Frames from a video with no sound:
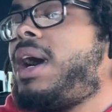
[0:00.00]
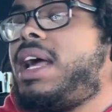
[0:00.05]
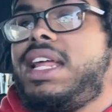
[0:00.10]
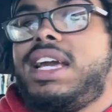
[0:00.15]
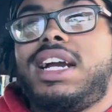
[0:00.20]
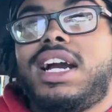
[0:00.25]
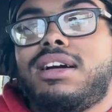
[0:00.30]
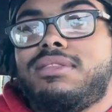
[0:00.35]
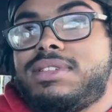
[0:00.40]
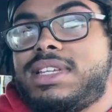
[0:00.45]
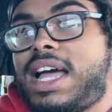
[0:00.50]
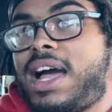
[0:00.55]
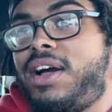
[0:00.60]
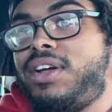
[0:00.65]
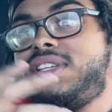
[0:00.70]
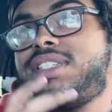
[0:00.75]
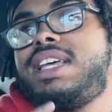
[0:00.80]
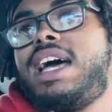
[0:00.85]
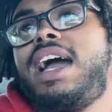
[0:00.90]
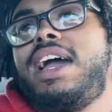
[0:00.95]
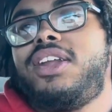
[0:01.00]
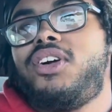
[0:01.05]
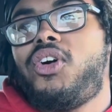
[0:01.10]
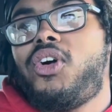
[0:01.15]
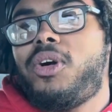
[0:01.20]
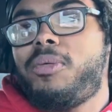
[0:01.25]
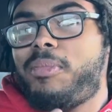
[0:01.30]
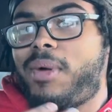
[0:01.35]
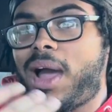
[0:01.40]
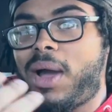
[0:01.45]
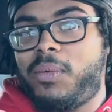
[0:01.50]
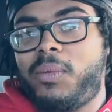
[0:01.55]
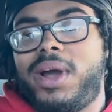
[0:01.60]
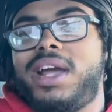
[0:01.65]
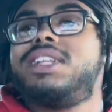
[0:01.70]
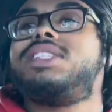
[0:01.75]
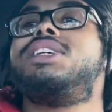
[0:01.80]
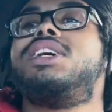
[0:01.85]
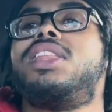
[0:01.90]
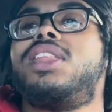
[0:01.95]
comes outside on my
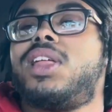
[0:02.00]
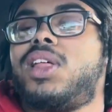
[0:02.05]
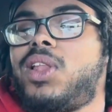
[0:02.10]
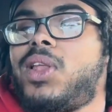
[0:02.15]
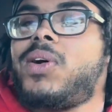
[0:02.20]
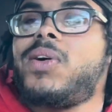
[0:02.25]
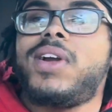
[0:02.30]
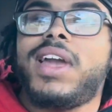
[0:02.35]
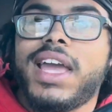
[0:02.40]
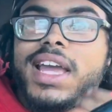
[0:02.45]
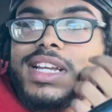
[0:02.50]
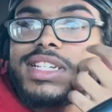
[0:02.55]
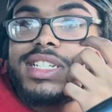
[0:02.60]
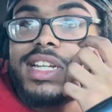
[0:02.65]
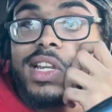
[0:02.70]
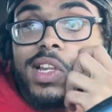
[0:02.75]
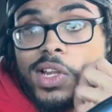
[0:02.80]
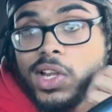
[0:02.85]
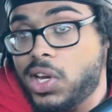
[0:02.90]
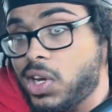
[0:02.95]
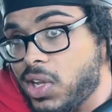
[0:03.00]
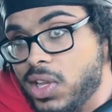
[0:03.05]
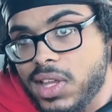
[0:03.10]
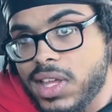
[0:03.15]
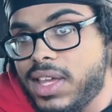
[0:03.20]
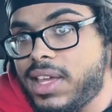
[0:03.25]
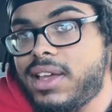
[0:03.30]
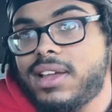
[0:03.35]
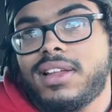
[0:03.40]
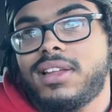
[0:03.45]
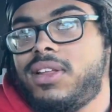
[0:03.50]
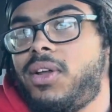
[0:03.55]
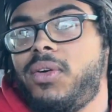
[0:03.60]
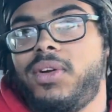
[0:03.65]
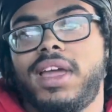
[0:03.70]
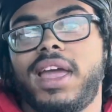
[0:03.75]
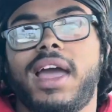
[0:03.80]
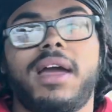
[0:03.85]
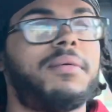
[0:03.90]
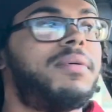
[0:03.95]
way to the location, literally. No
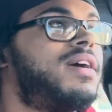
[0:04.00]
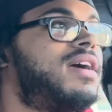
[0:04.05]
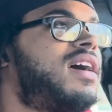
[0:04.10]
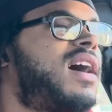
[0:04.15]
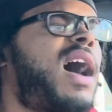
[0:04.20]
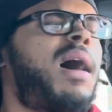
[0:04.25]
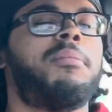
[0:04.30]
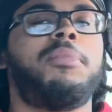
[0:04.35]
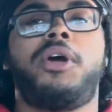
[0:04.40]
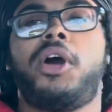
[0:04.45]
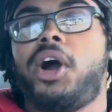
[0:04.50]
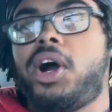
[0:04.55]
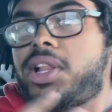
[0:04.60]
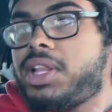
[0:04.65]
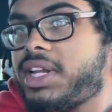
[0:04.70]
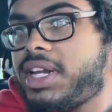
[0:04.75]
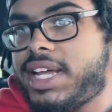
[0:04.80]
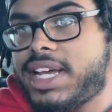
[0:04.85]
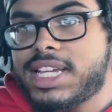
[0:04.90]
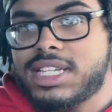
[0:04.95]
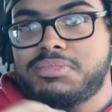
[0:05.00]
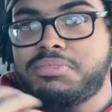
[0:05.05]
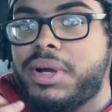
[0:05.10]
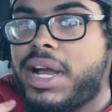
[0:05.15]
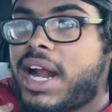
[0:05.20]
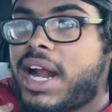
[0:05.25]
cap. I'm calling niggas, but